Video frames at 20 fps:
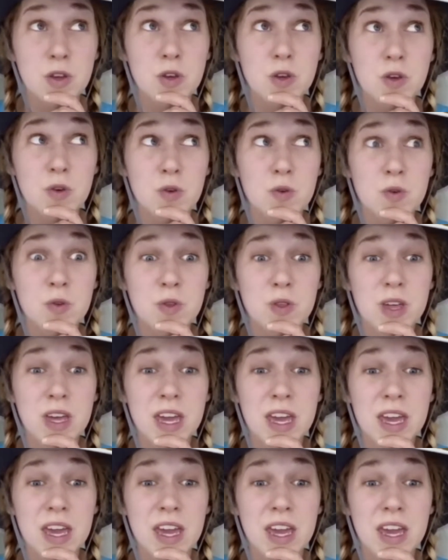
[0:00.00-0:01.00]
Do
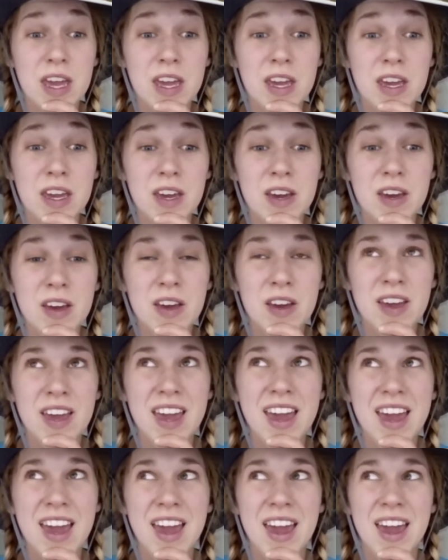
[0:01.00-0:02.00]
you
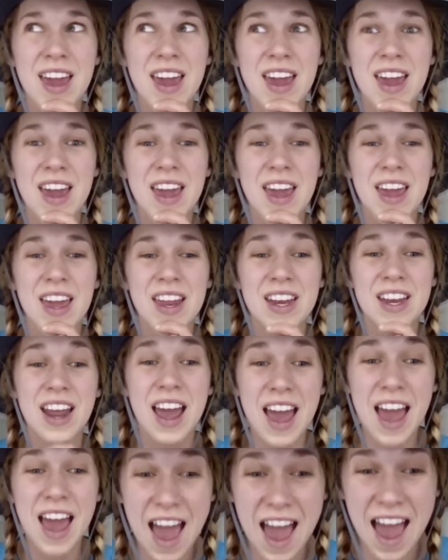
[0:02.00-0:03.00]
think
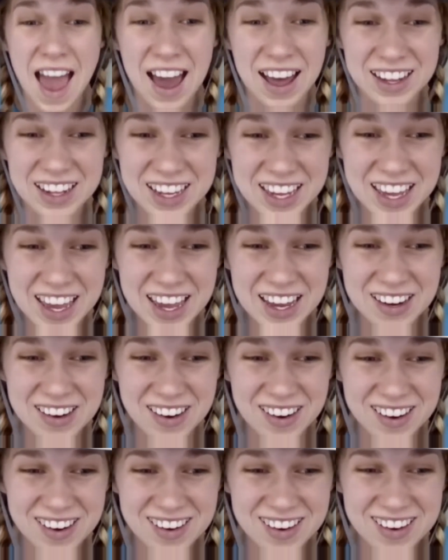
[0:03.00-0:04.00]
an
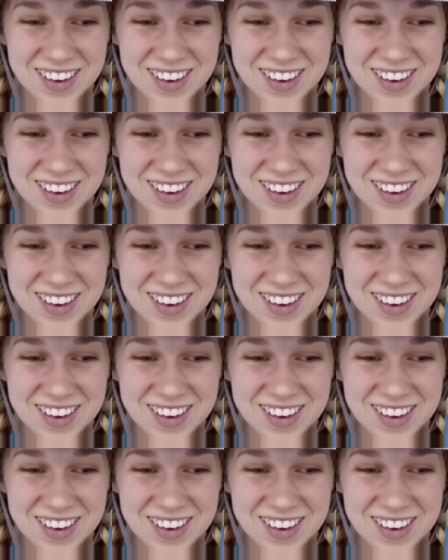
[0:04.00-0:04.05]
alligator?